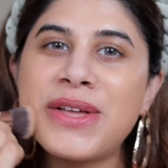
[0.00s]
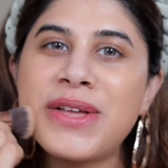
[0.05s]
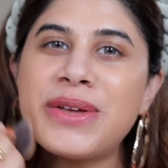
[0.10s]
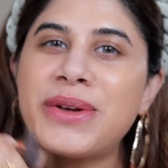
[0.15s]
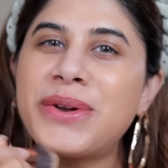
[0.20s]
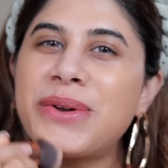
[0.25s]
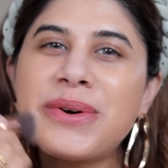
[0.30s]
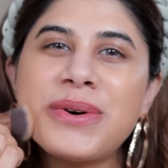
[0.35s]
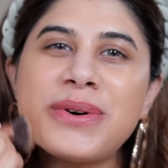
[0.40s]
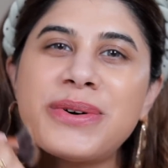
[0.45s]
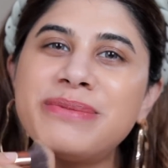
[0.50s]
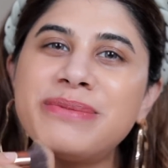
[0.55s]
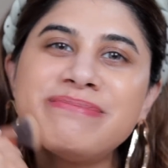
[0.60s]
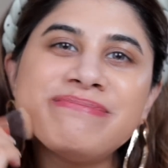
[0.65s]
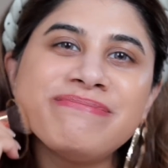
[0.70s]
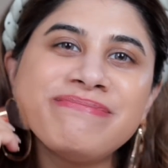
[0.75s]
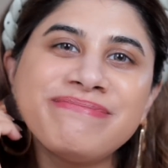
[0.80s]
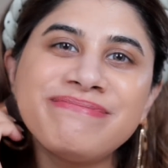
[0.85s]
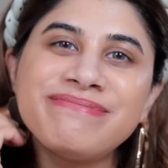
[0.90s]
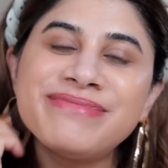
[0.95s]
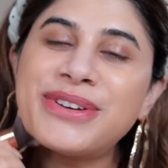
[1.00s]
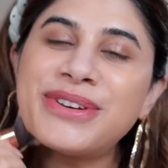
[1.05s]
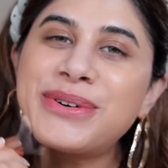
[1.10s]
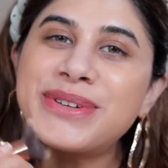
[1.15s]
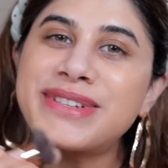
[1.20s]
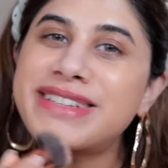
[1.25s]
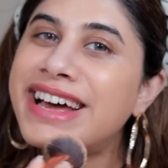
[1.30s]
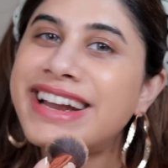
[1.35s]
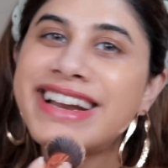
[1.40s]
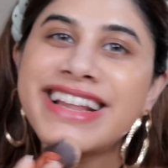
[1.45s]
you know,
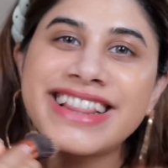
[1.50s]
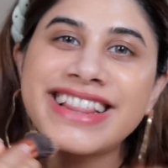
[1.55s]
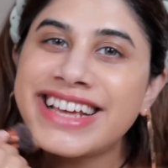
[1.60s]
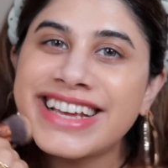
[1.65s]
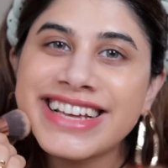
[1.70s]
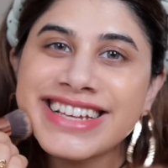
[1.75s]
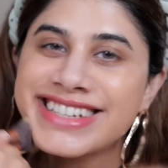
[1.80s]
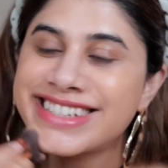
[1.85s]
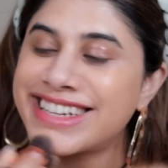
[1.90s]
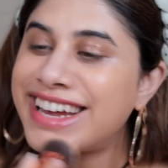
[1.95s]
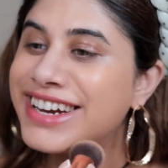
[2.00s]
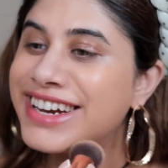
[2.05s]
those kind of things.